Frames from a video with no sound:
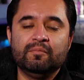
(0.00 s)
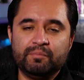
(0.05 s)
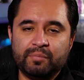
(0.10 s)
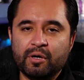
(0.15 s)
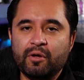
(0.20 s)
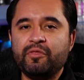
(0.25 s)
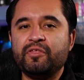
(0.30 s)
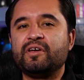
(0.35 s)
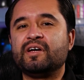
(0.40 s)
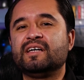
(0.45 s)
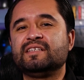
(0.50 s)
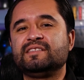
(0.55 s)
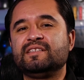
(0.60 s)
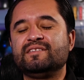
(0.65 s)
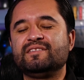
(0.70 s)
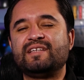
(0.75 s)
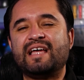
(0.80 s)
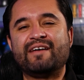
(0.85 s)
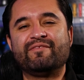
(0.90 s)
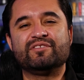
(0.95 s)
both
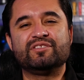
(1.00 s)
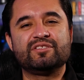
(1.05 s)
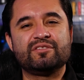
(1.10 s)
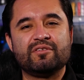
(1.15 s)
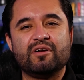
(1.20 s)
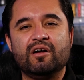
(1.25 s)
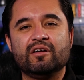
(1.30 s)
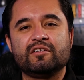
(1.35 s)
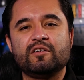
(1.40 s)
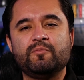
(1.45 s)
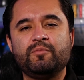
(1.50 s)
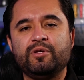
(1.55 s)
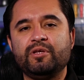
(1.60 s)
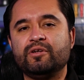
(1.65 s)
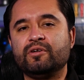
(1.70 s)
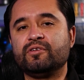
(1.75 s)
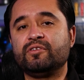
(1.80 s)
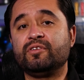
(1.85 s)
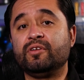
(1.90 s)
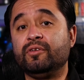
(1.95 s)
cousins have a strong
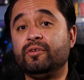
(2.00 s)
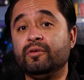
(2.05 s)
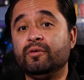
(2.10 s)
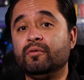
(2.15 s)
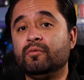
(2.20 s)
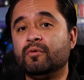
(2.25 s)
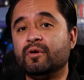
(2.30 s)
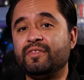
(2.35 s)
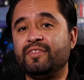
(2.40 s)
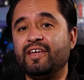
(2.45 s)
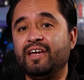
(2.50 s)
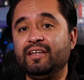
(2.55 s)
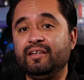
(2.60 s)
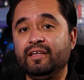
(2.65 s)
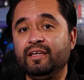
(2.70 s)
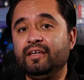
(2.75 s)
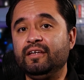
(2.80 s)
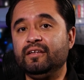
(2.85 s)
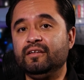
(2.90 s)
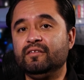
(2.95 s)
computer to do what they
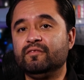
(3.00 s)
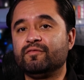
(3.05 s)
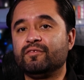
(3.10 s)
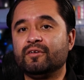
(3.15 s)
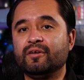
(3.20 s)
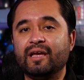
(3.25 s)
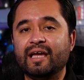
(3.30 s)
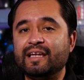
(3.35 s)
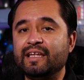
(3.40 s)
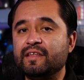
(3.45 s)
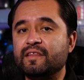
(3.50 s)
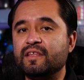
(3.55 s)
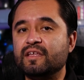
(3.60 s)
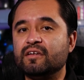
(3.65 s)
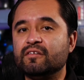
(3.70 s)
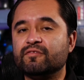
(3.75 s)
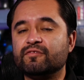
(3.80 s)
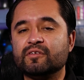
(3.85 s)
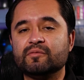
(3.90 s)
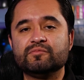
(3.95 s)
need for
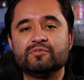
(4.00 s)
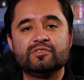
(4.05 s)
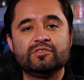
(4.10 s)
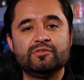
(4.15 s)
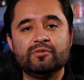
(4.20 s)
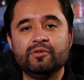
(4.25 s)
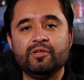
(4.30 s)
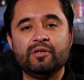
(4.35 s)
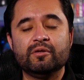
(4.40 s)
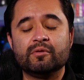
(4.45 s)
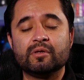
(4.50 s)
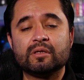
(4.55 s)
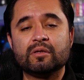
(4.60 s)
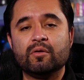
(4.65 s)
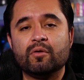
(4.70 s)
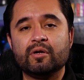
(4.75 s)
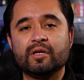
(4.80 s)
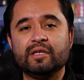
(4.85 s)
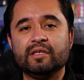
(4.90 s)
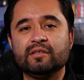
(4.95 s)
anything from studio
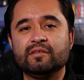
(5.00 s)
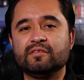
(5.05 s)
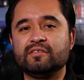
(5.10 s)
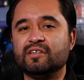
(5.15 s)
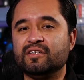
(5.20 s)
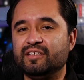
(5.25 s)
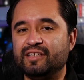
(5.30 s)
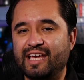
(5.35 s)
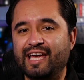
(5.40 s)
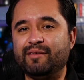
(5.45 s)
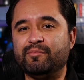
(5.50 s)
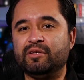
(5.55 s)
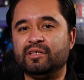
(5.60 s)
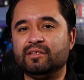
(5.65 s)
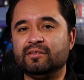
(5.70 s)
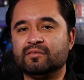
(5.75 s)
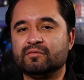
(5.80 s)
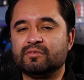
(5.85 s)
recording to gaming,